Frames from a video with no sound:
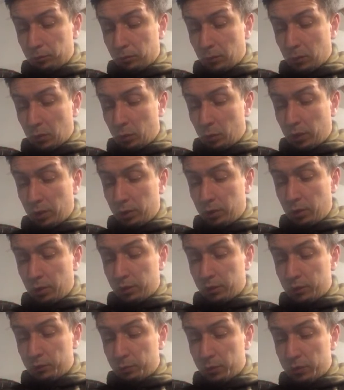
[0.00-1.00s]
without knowing the
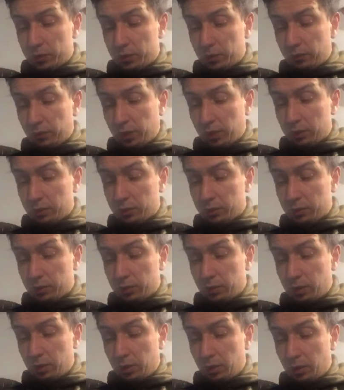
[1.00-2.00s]
specifics
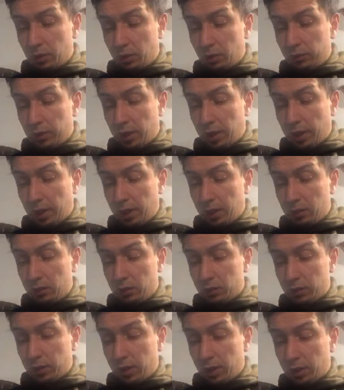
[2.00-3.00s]
of their
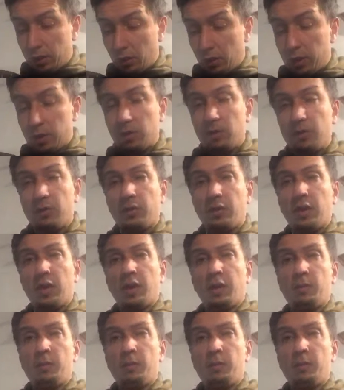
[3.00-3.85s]
ages and their kind of